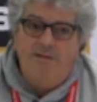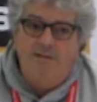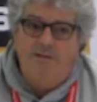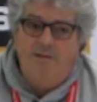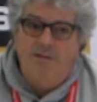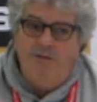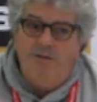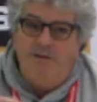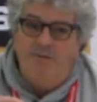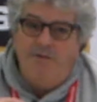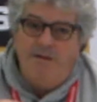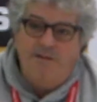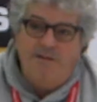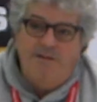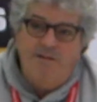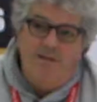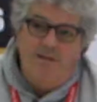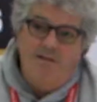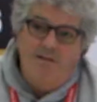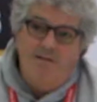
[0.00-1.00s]

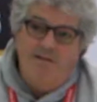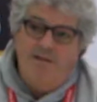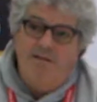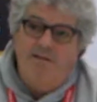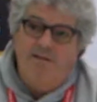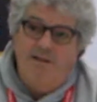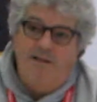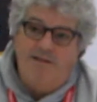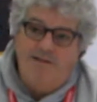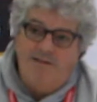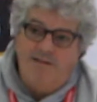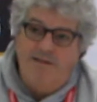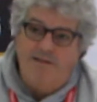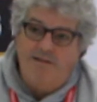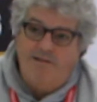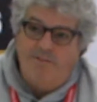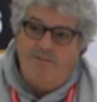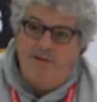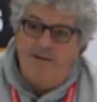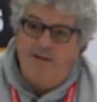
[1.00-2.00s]
Universities didn't
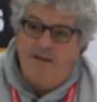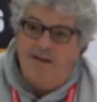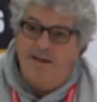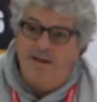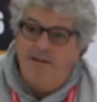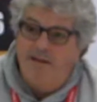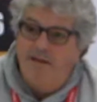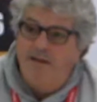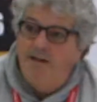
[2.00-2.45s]
exist by then.